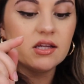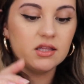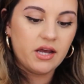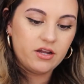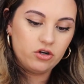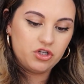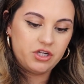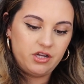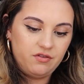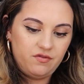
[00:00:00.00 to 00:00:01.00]
the lighter
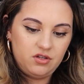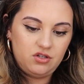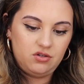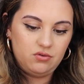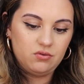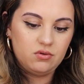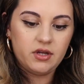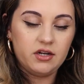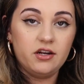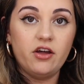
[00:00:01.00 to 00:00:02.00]
shade of the two,
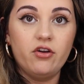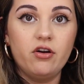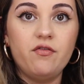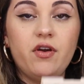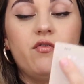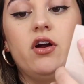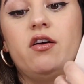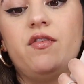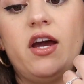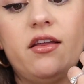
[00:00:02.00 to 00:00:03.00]
and another favorite
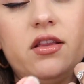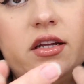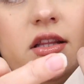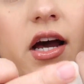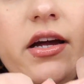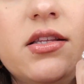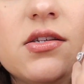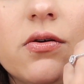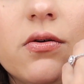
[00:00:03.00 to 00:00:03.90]
of Kathleen Light's, so